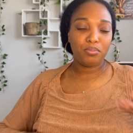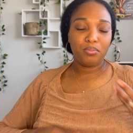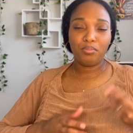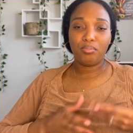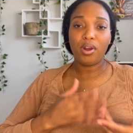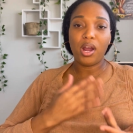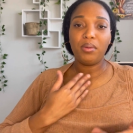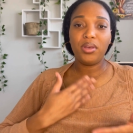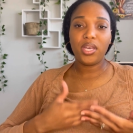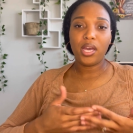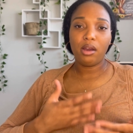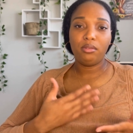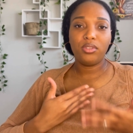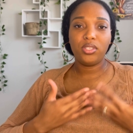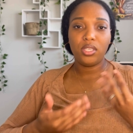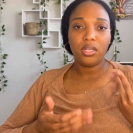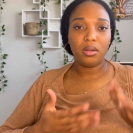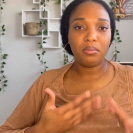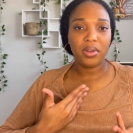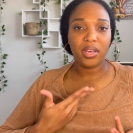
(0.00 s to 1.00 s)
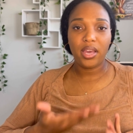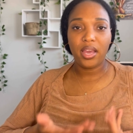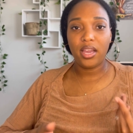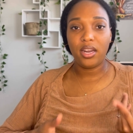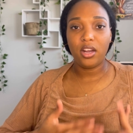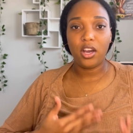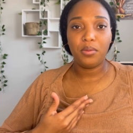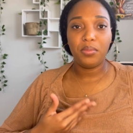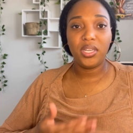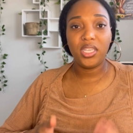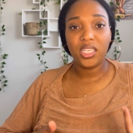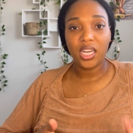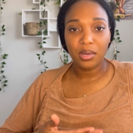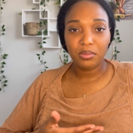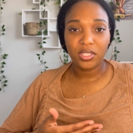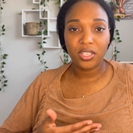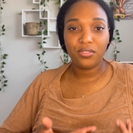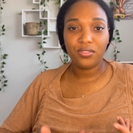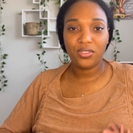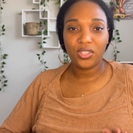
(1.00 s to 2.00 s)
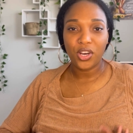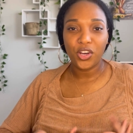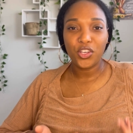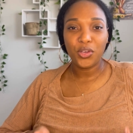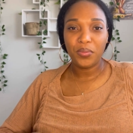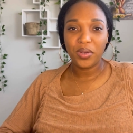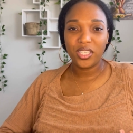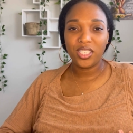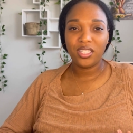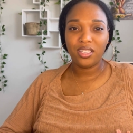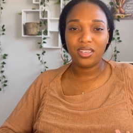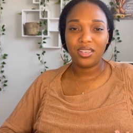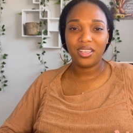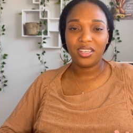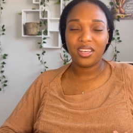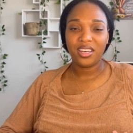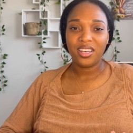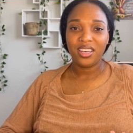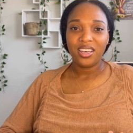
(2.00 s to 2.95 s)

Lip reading: probably count it on my hand how many times I've documented like,